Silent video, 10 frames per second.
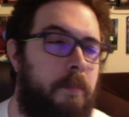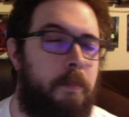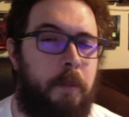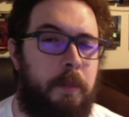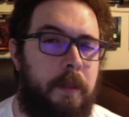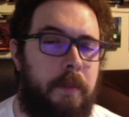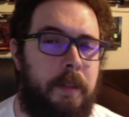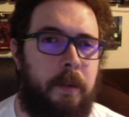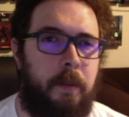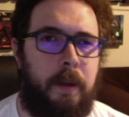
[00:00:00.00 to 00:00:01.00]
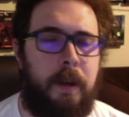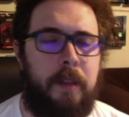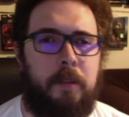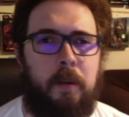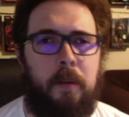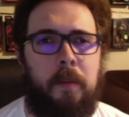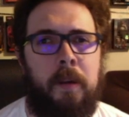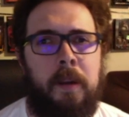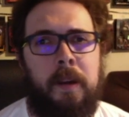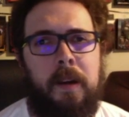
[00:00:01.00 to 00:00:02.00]
with everything going on, so
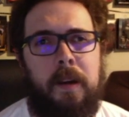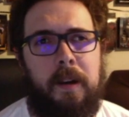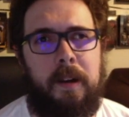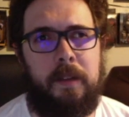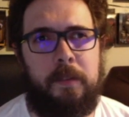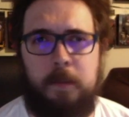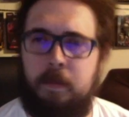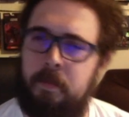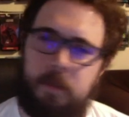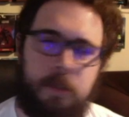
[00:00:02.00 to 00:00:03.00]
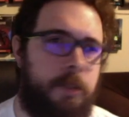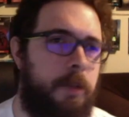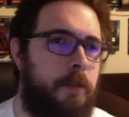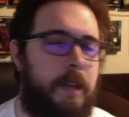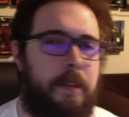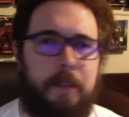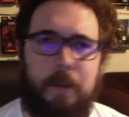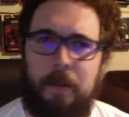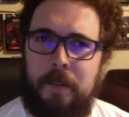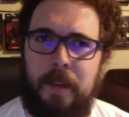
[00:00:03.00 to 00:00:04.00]
just Tuesdays and
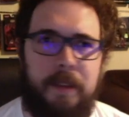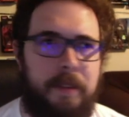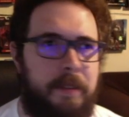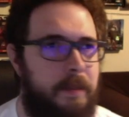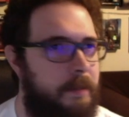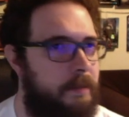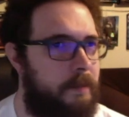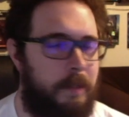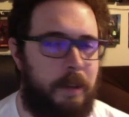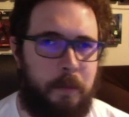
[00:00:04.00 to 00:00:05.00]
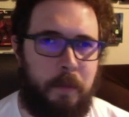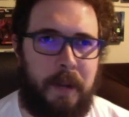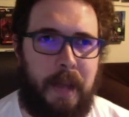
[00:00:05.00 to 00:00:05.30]
Thursdays is when it